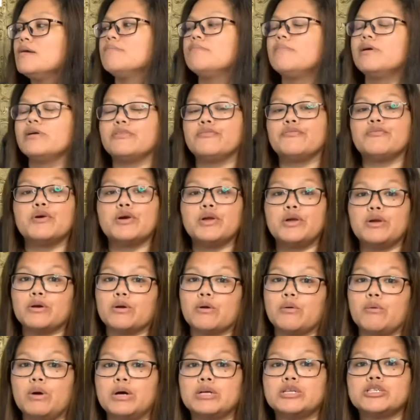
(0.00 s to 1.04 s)
But for
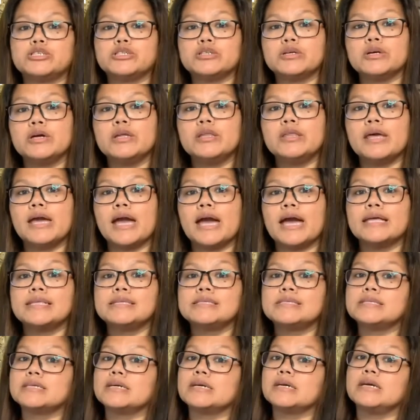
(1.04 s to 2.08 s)
your question, the
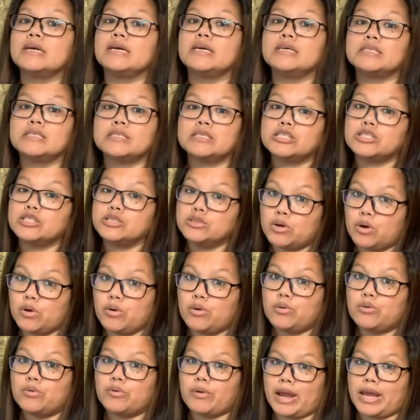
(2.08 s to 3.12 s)
answer is
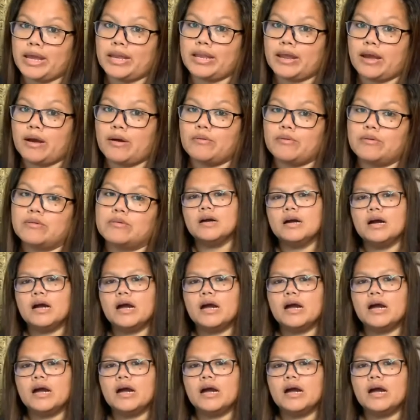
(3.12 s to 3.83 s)
no right now.